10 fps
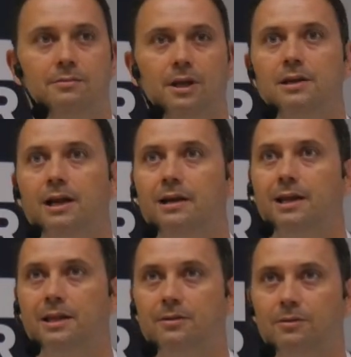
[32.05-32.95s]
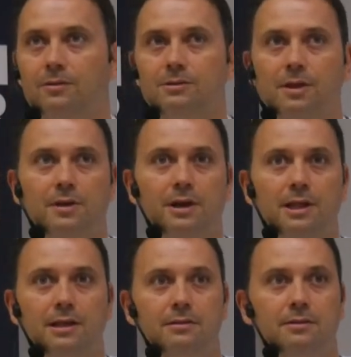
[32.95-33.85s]
technical lead or something
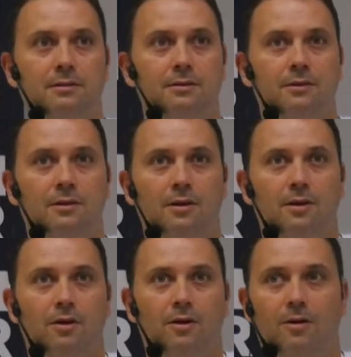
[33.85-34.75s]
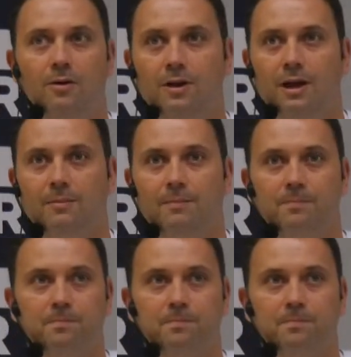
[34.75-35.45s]
like that? Okay.